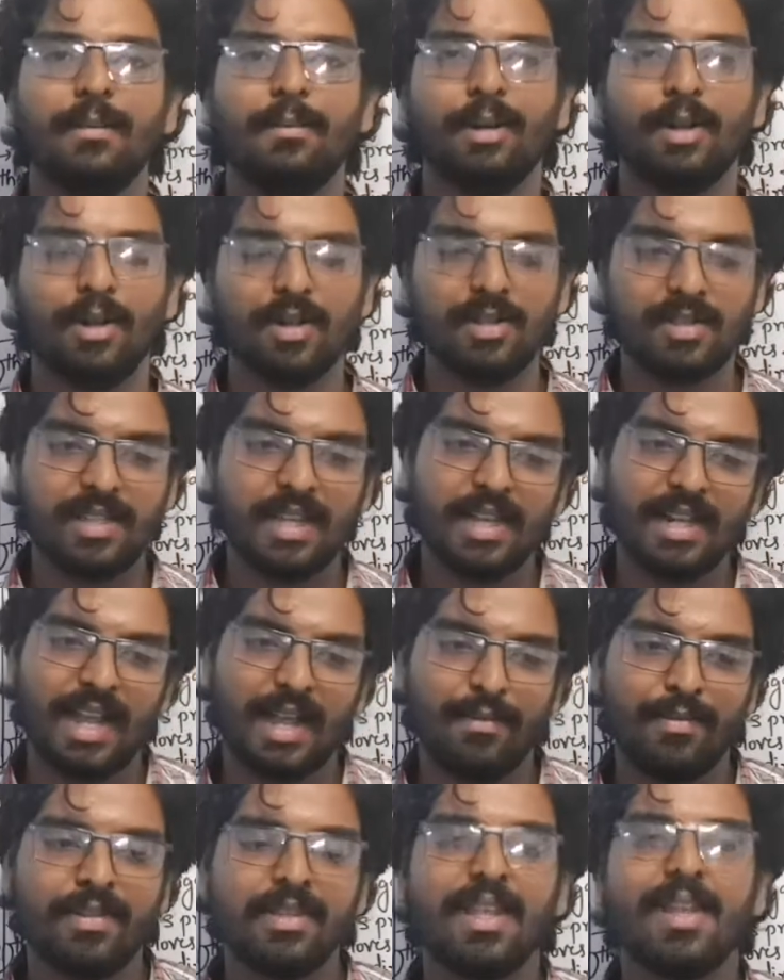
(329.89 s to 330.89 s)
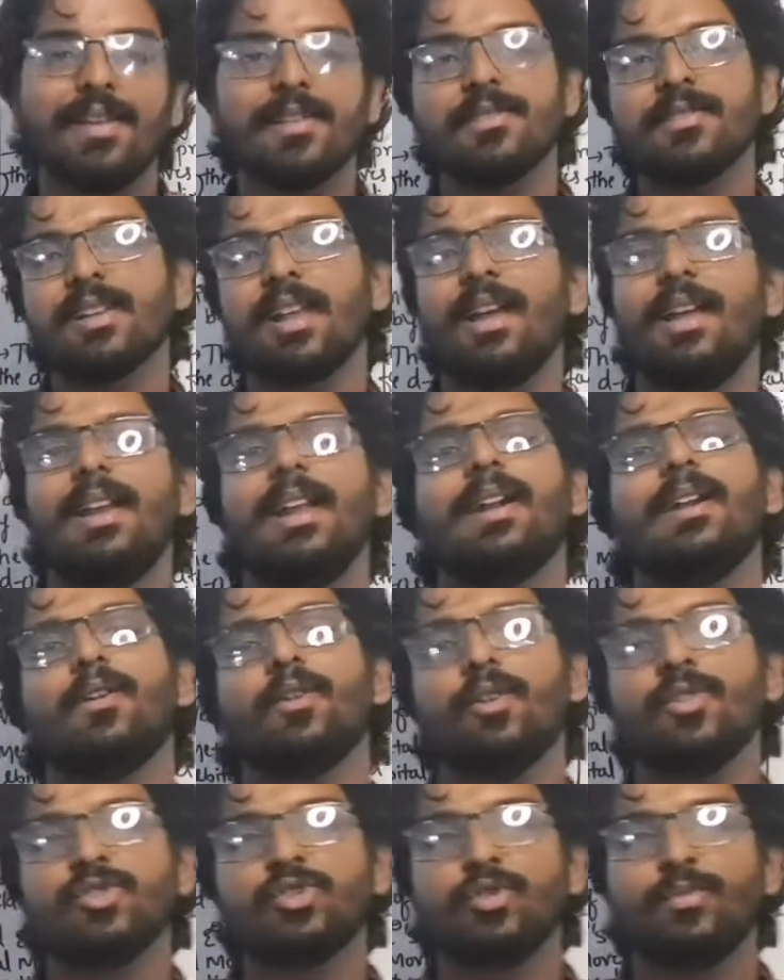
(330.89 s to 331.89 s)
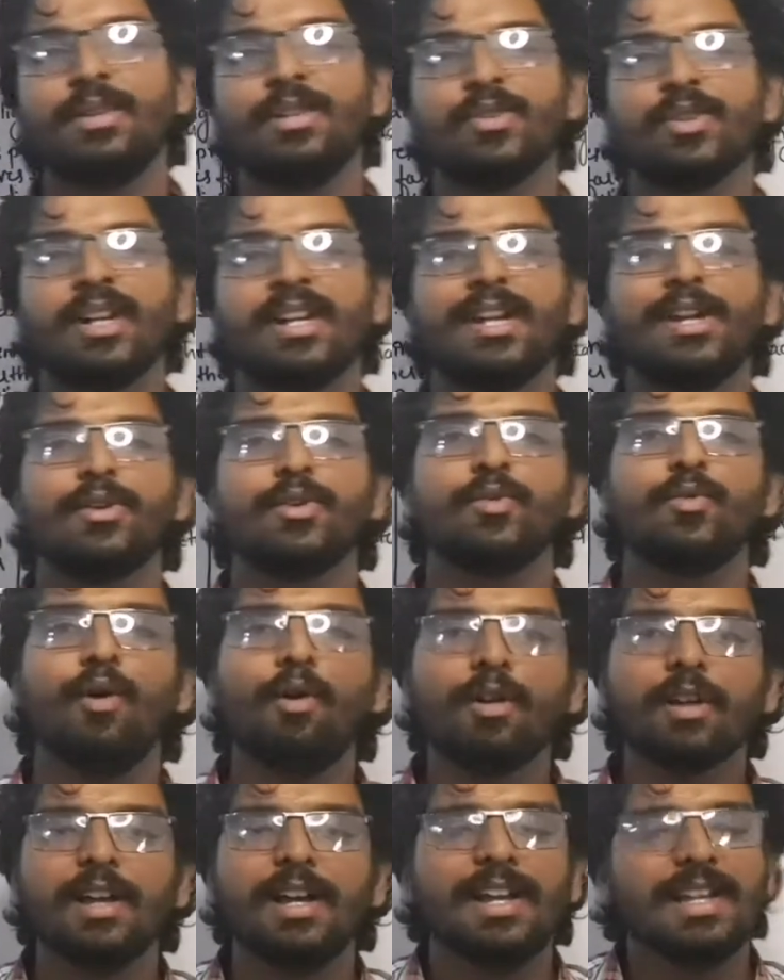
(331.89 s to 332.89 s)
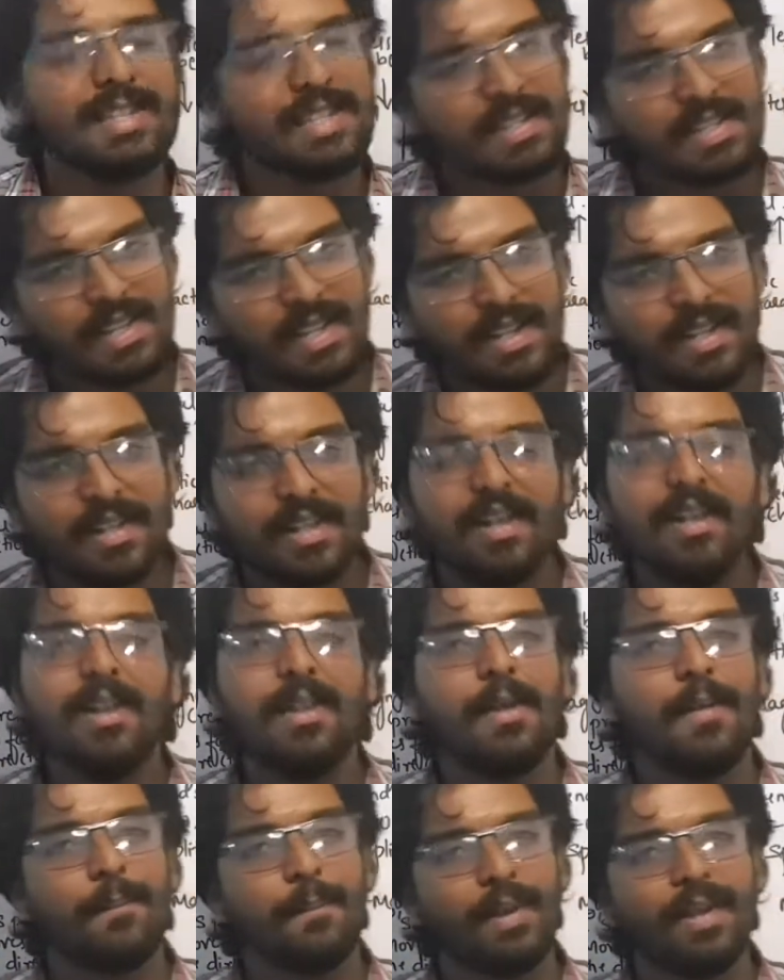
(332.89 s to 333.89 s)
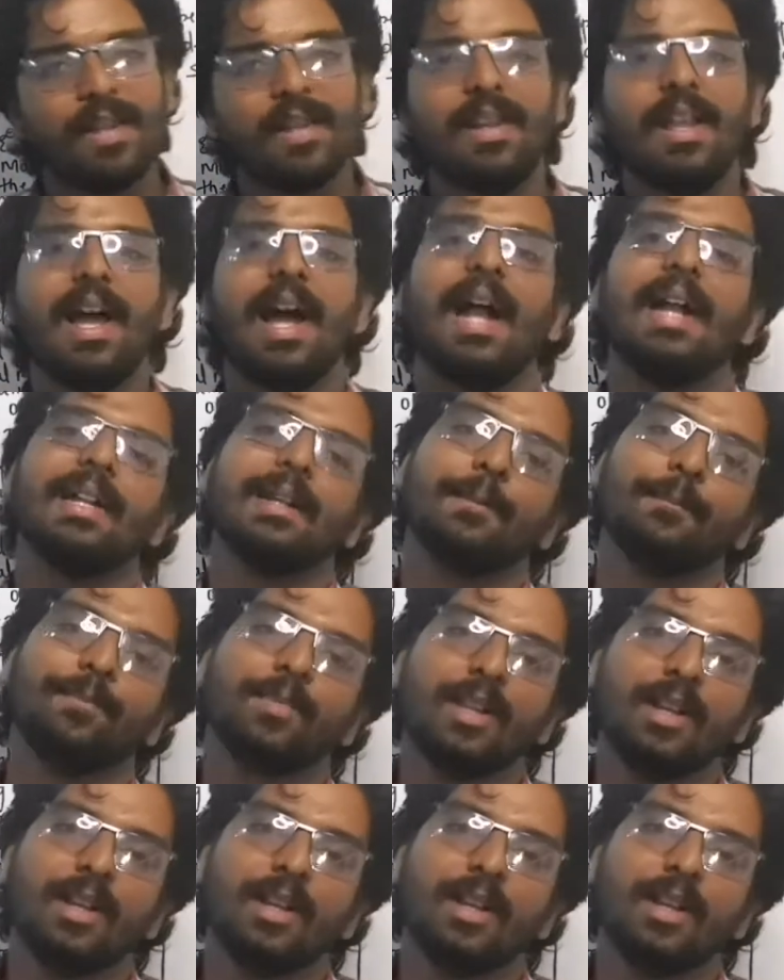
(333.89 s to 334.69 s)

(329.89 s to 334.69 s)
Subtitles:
because they are having the extra electrons to be donated to what? The central metal atom.